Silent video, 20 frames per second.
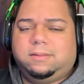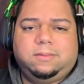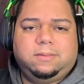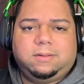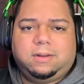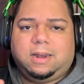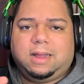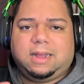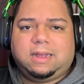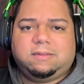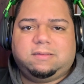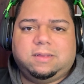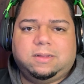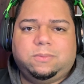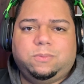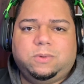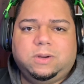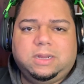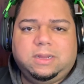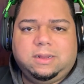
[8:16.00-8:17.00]
Like I
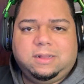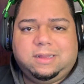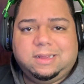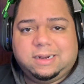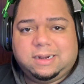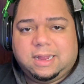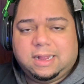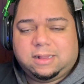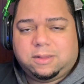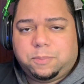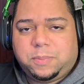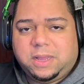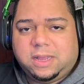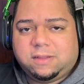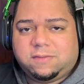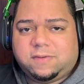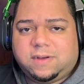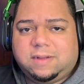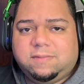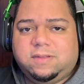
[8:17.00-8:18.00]
said, we did get the
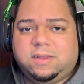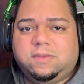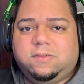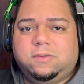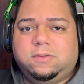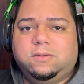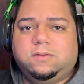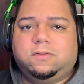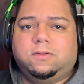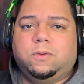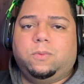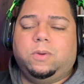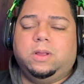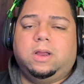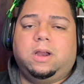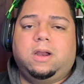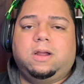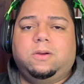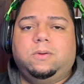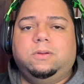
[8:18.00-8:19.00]
PS5 digital, so we
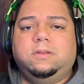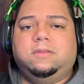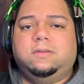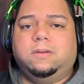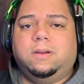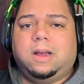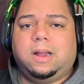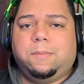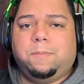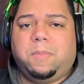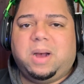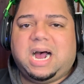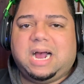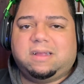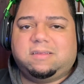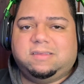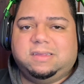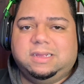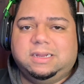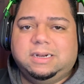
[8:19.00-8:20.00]
are going to
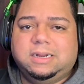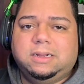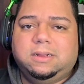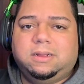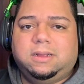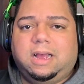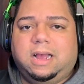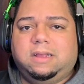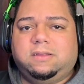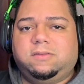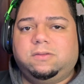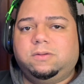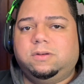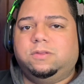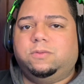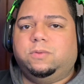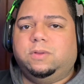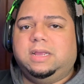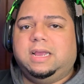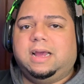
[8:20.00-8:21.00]
unbox it as soon
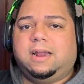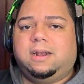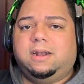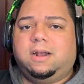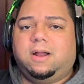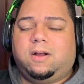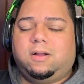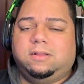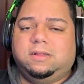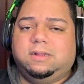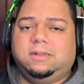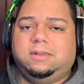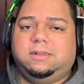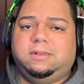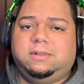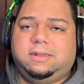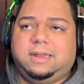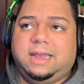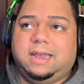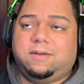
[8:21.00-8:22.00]
as we get it on the
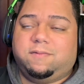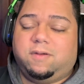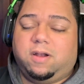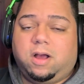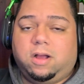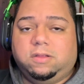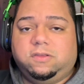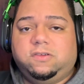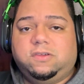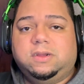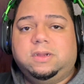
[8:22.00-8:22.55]
day of launch.